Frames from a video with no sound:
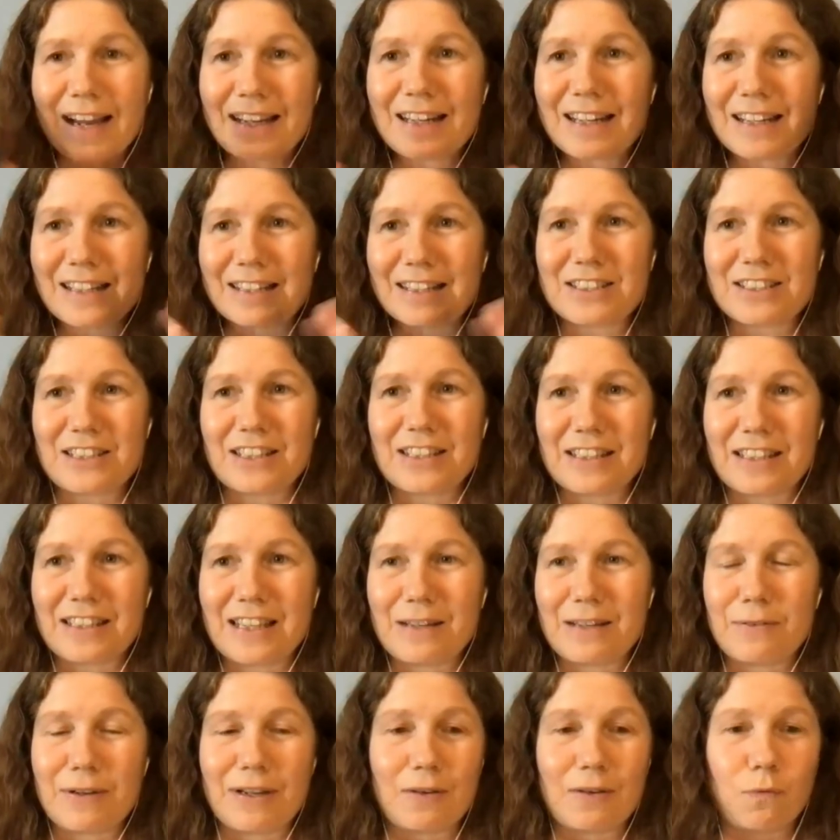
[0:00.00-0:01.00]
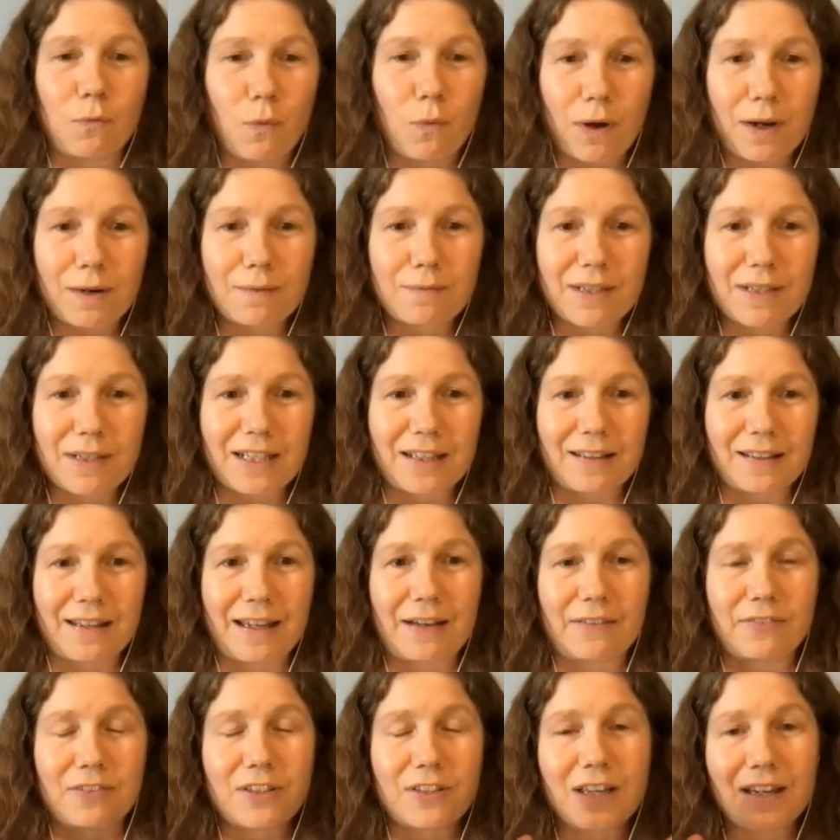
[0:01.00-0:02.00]
Heidi and Jean-Guy, we have 1 minute
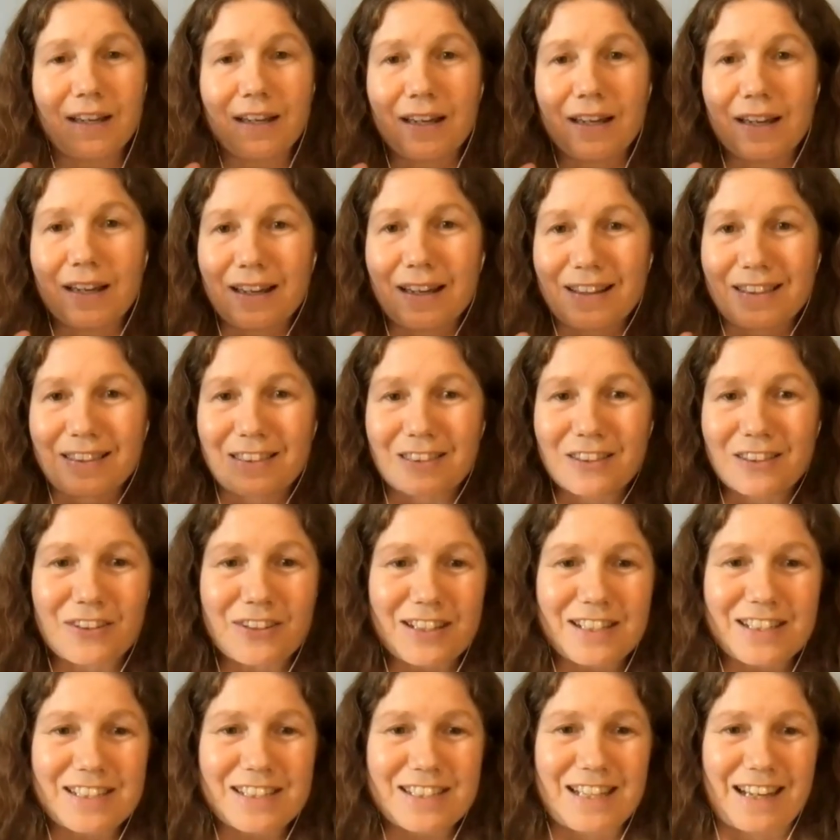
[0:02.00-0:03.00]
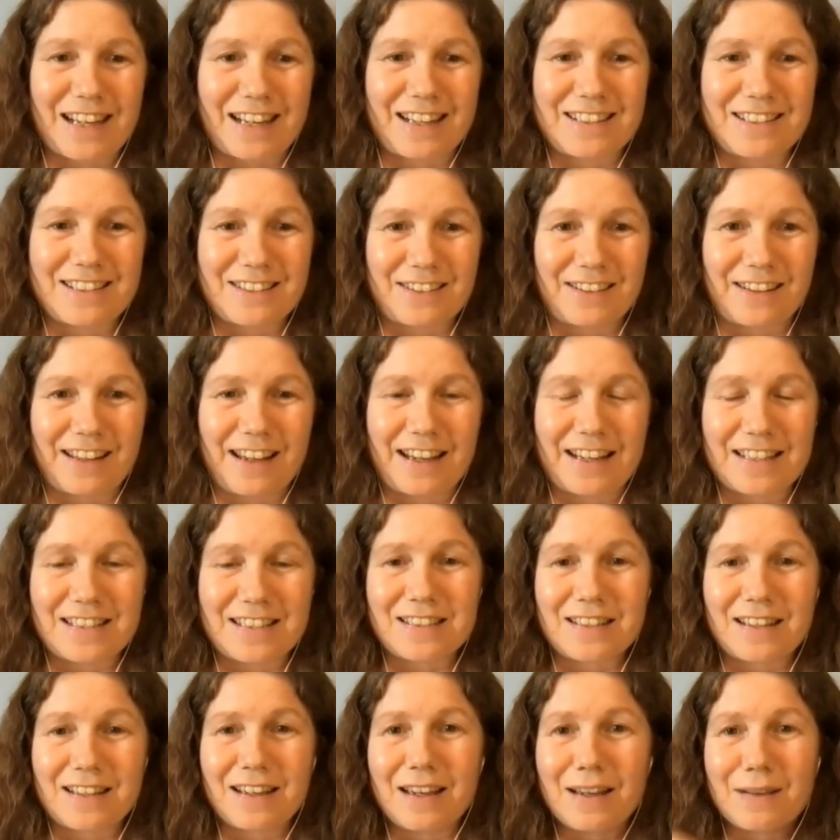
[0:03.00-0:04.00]
left, 30 seconds or
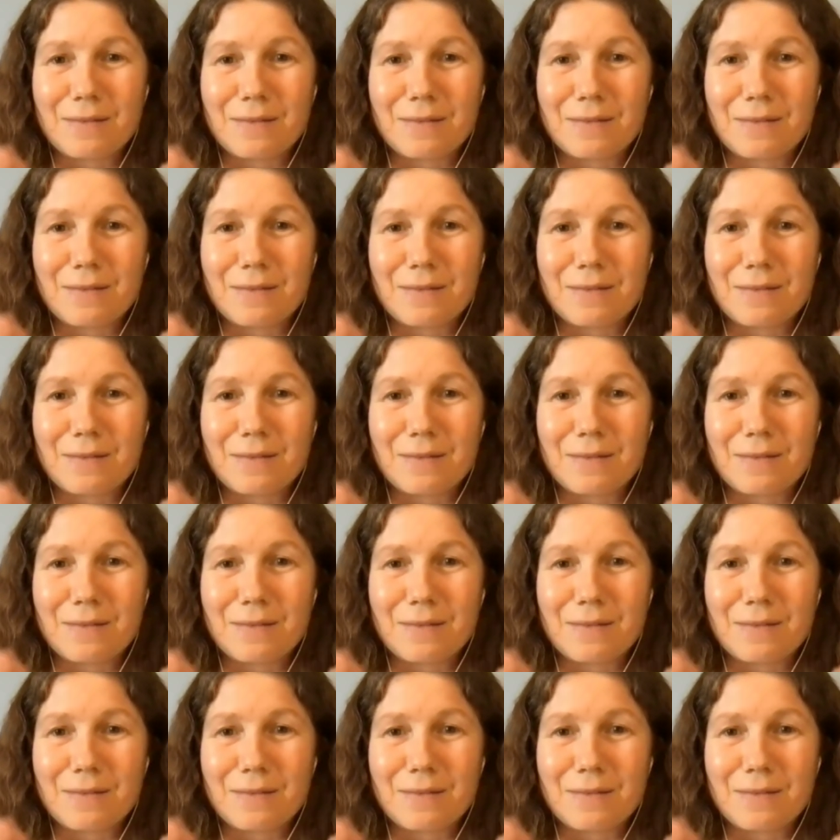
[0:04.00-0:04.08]
less.